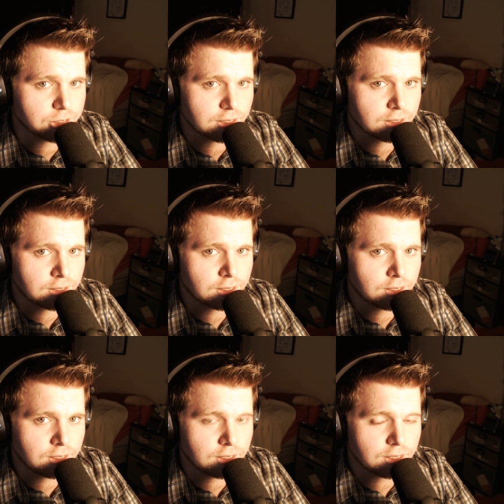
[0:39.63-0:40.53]

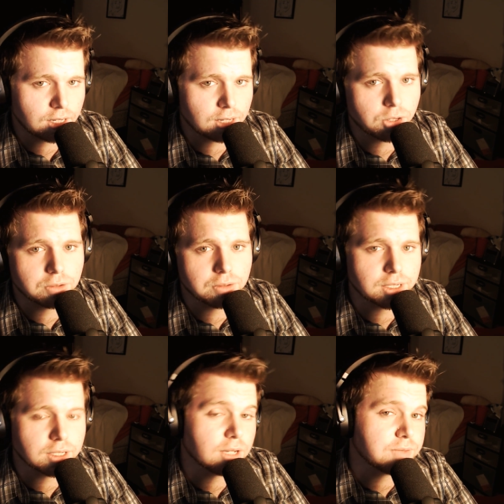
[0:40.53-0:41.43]
I'm
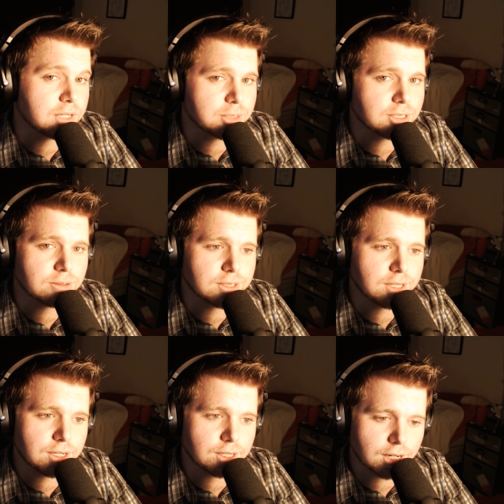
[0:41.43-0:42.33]
already 11 episodes
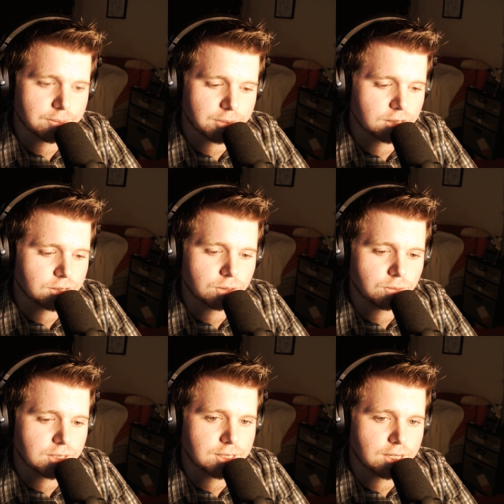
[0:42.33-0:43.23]
in, and I'm not sure
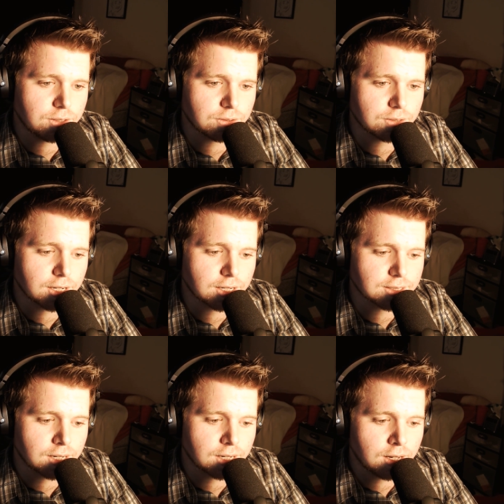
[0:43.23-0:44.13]
what to tell you guys,